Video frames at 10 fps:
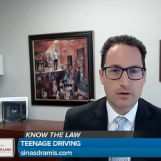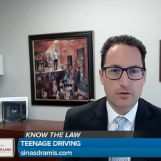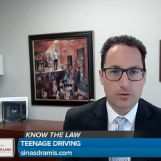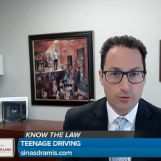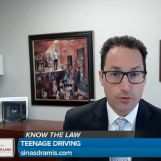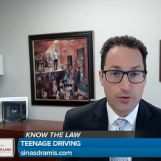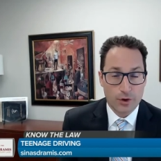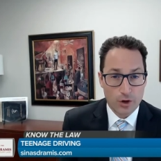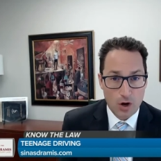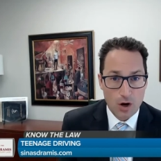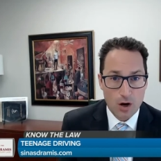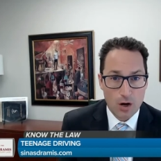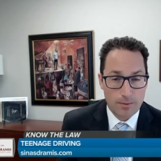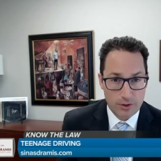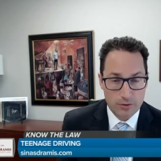through their car,
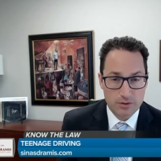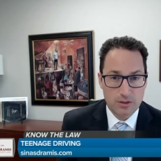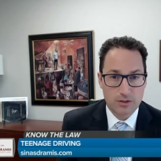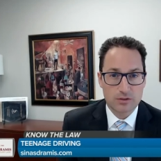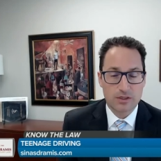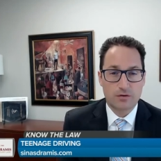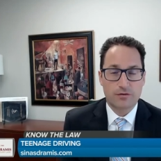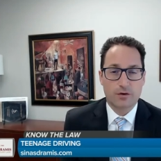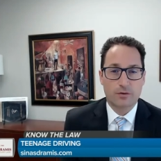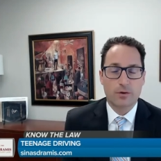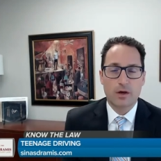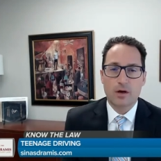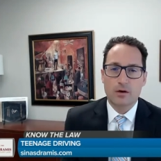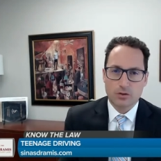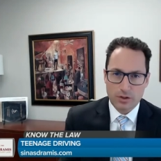but using their cell phone.
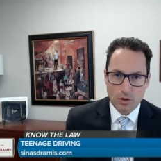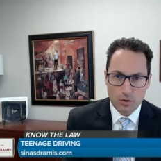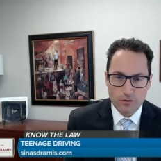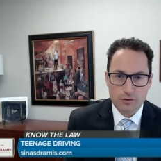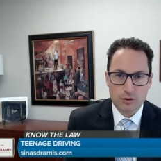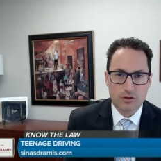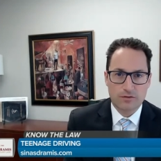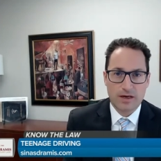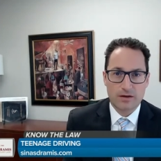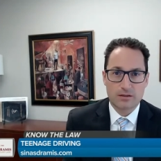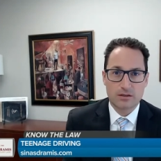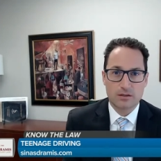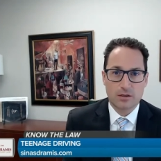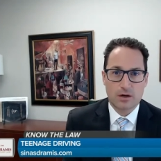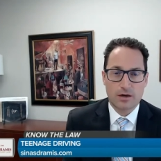So the old version of Kelsey's
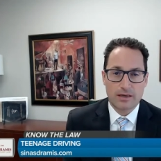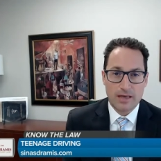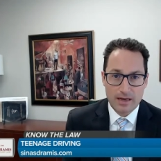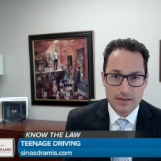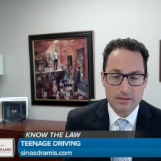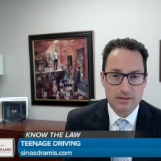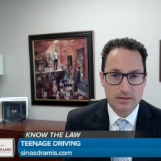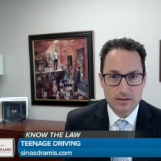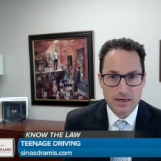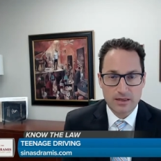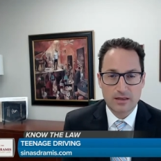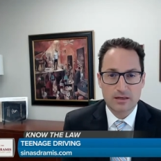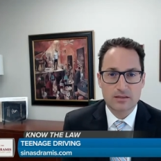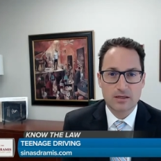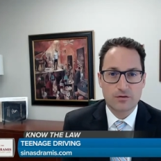Law, yes, it said that
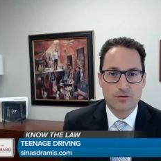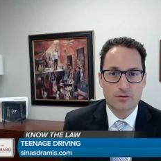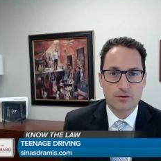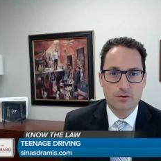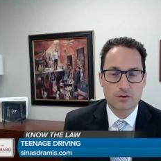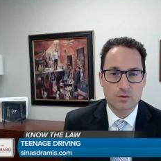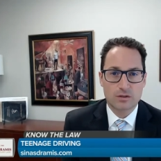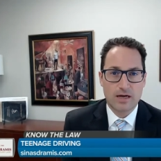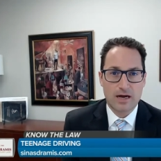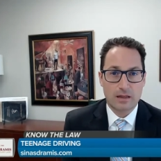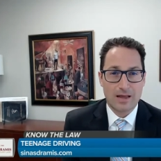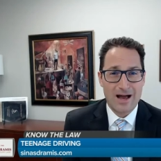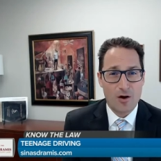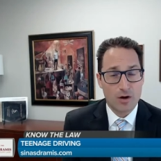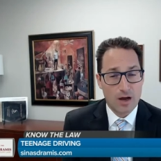cell phone use was not
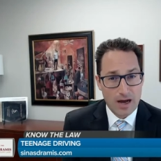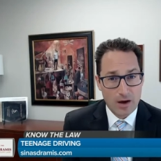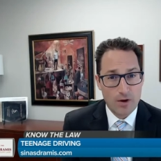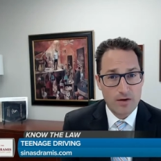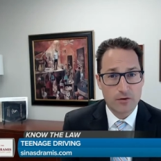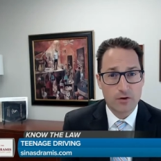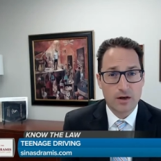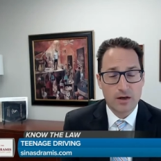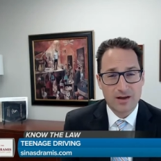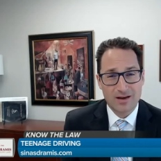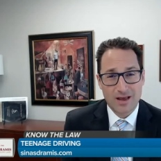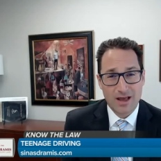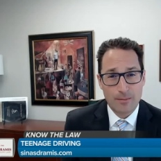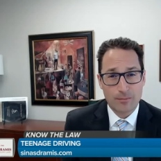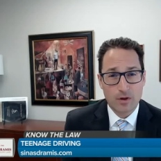allowed. However, it
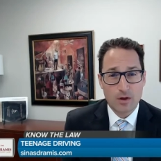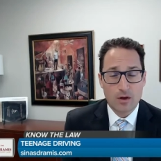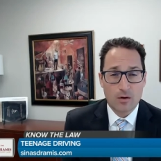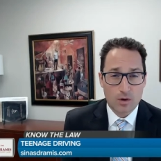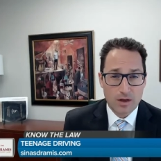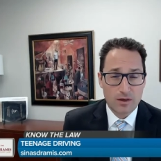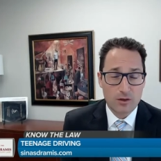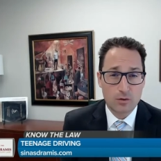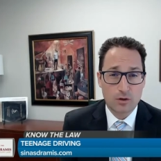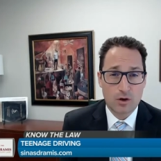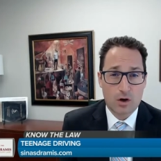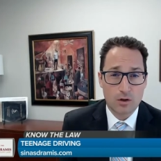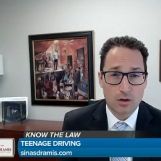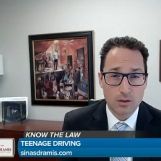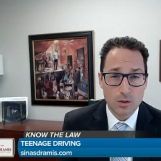kept what I think you could call
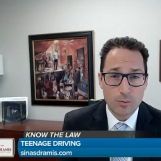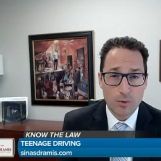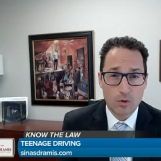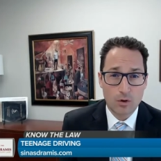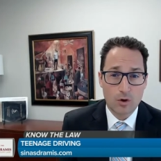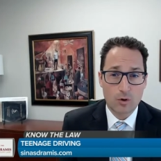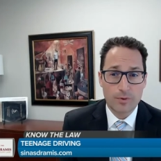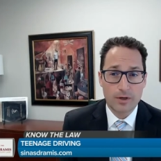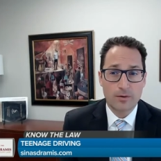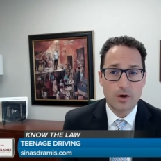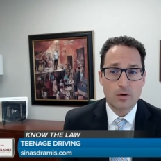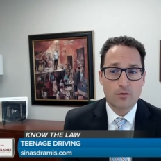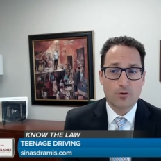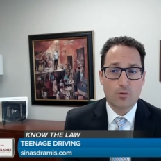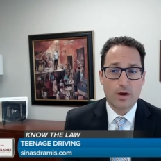a loophole open
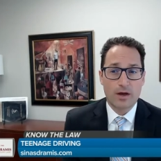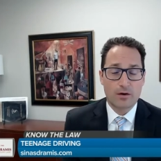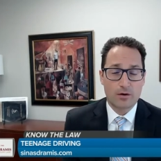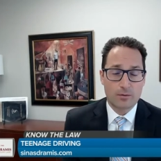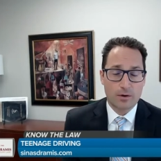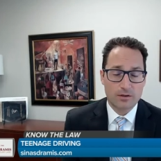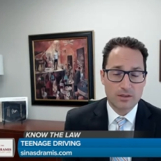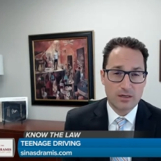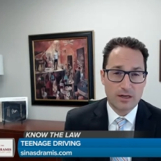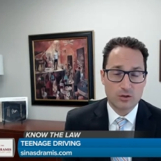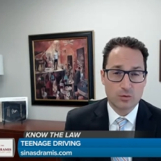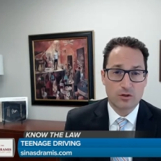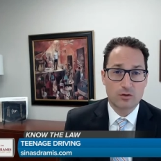for when teenagers were